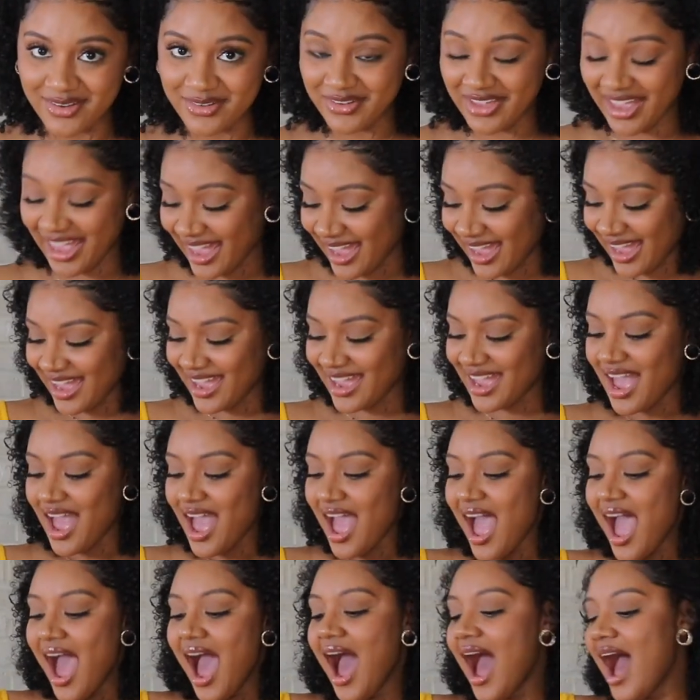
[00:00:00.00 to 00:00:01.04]
okay?
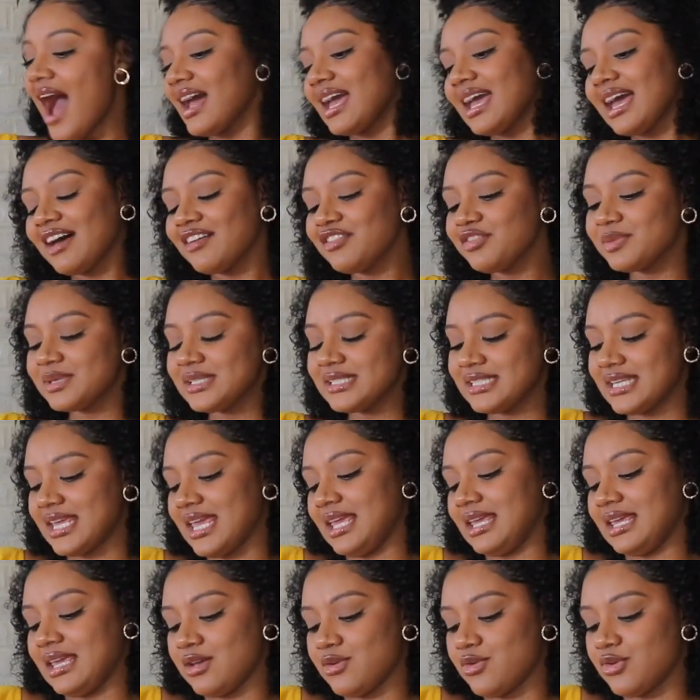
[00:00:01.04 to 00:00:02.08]
I have been
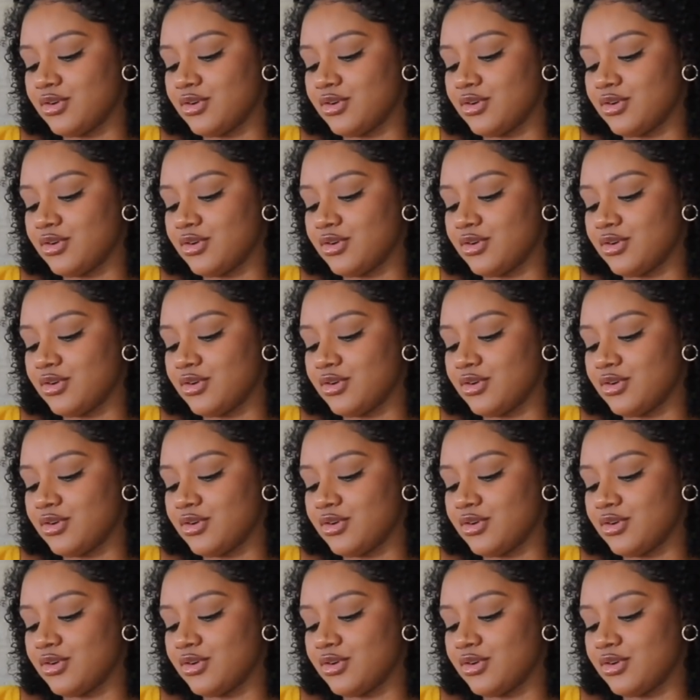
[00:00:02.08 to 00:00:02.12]
taking